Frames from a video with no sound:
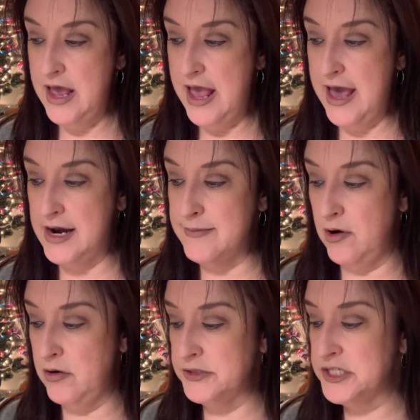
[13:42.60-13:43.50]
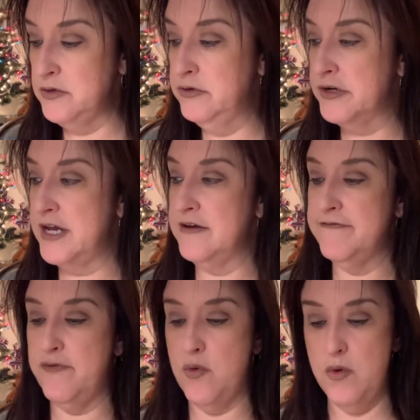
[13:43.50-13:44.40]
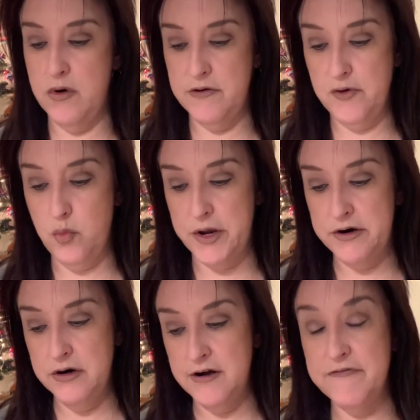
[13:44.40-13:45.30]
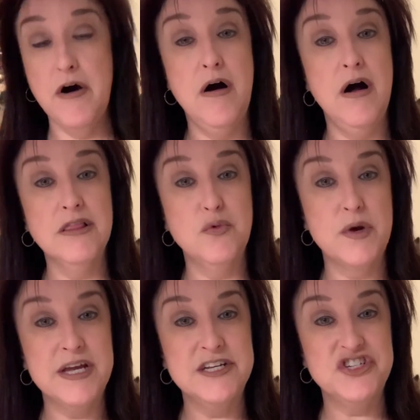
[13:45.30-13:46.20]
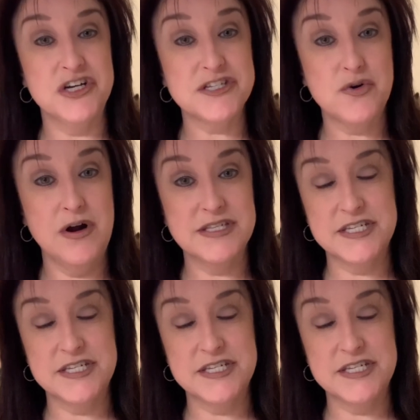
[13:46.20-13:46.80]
And I'm also looking for the winner of the Halloween Just Cross